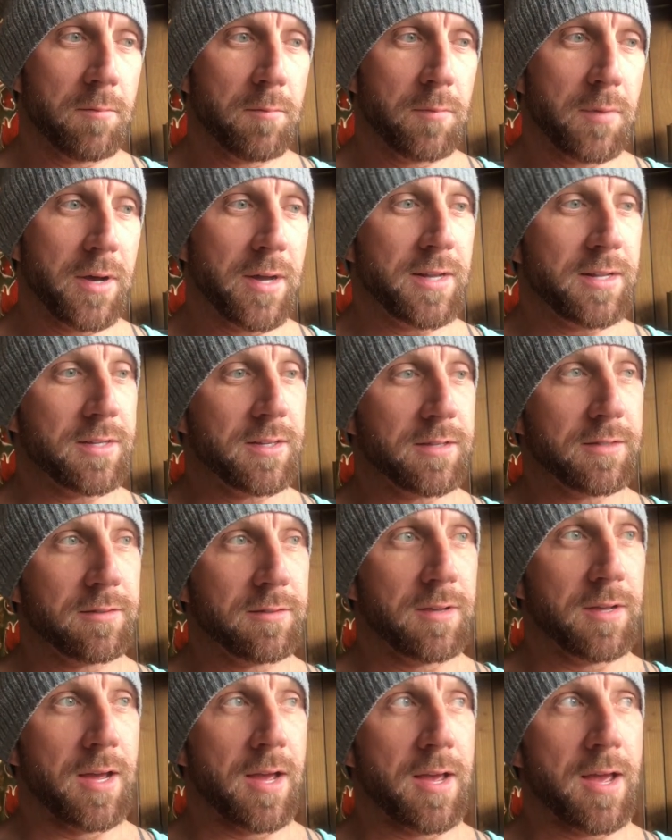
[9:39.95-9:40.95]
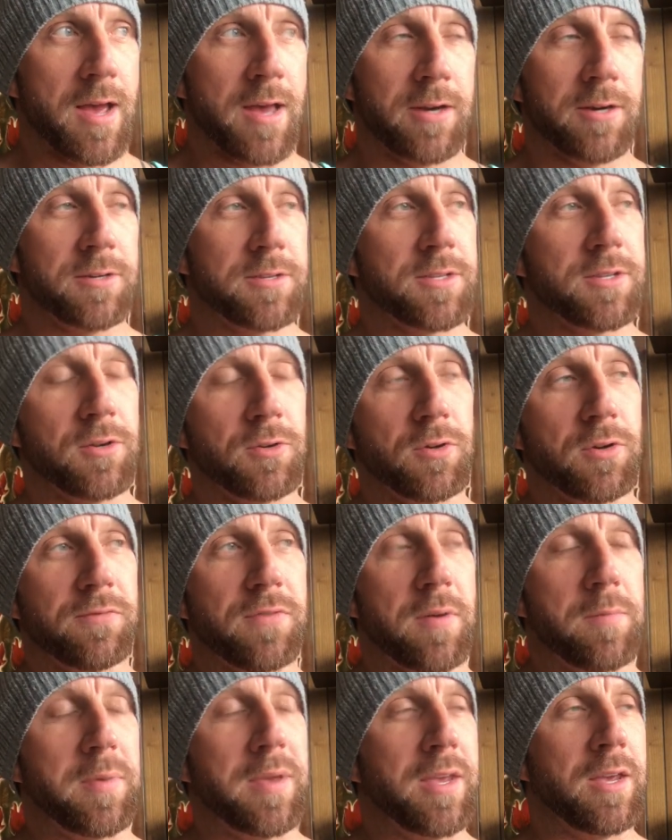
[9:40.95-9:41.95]
But I just don't know if
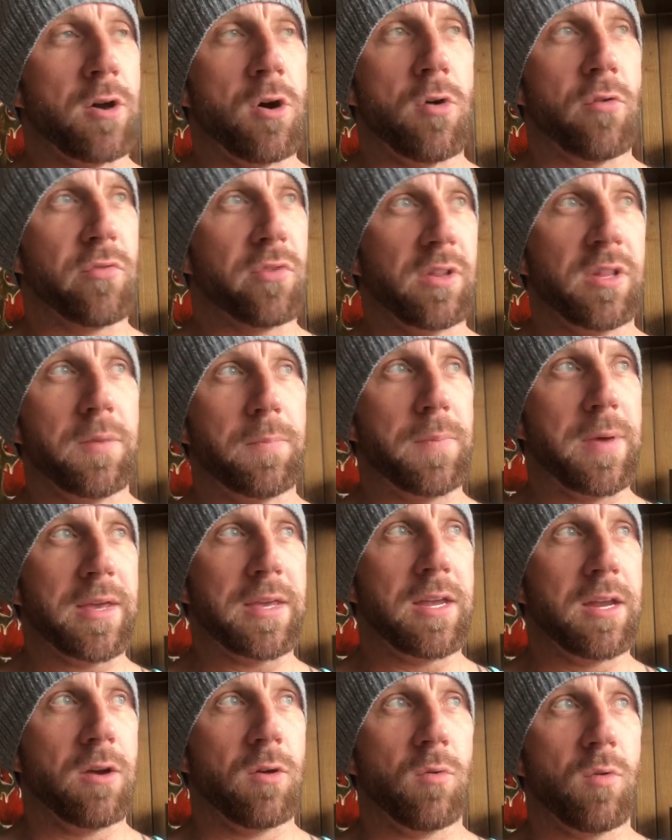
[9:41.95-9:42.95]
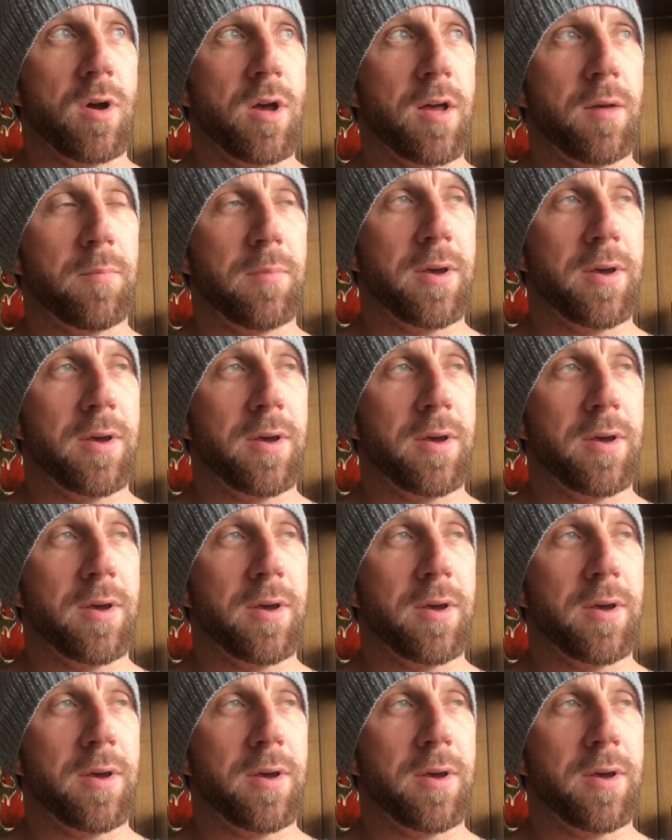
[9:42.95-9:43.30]
I'm being overly picky or what,